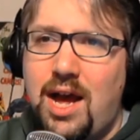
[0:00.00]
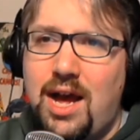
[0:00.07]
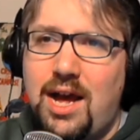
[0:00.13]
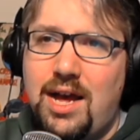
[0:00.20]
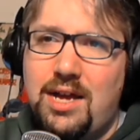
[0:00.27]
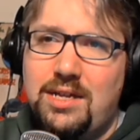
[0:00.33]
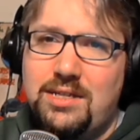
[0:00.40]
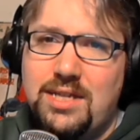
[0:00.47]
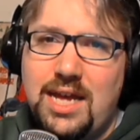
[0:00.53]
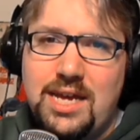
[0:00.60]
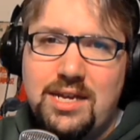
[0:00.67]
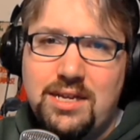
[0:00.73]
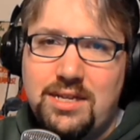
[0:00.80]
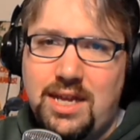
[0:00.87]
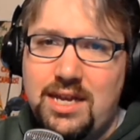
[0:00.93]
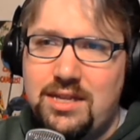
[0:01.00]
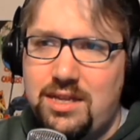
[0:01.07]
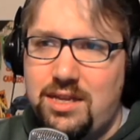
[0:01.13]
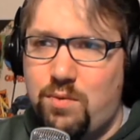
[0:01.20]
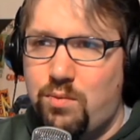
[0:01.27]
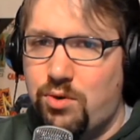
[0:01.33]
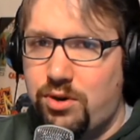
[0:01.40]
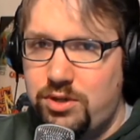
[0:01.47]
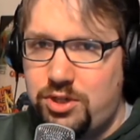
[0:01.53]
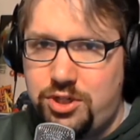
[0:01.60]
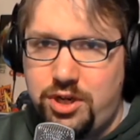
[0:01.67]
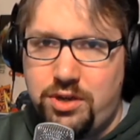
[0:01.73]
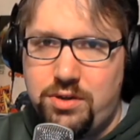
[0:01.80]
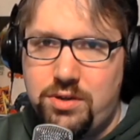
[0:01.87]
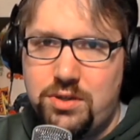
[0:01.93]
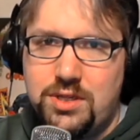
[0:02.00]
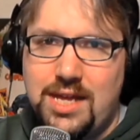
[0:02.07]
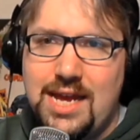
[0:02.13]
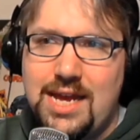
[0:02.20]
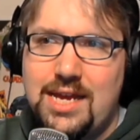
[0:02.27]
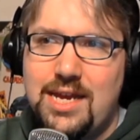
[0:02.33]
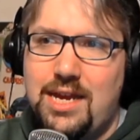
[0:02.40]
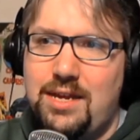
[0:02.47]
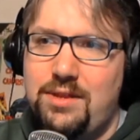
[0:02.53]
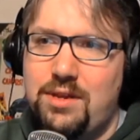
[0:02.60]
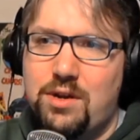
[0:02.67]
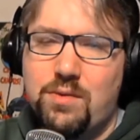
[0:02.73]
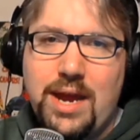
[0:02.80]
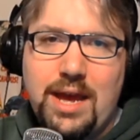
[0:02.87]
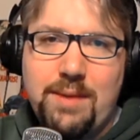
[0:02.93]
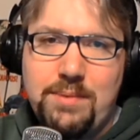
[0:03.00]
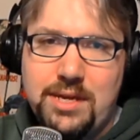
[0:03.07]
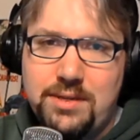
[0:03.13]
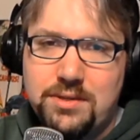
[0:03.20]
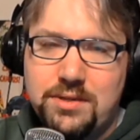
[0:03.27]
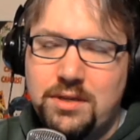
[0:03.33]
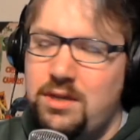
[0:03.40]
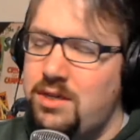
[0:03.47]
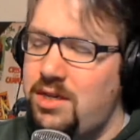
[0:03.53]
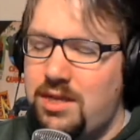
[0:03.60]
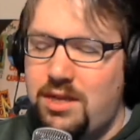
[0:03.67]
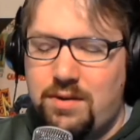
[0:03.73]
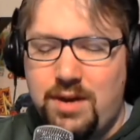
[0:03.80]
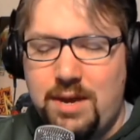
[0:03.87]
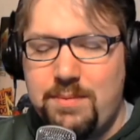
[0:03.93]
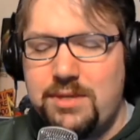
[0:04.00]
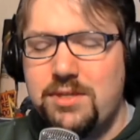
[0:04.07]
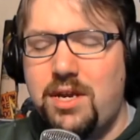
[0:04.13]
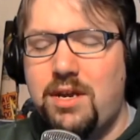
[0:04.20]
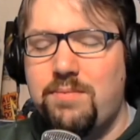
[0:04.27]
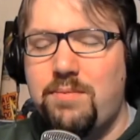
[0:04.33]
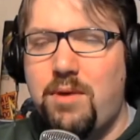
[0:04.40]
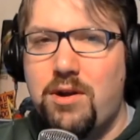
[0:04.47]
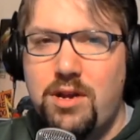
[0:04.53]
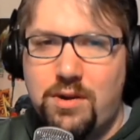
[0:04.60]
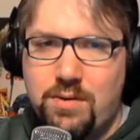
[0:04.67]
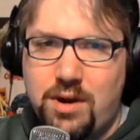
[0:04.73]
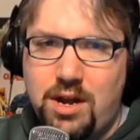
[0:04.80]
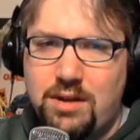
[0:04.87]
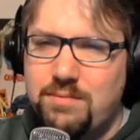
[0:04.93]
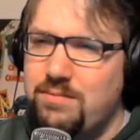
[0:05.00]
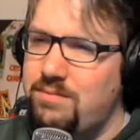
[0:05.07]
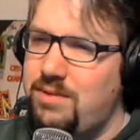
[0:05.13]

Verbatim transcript: like the award shows, like the Grammys, not the Grammys, Mardi Gras.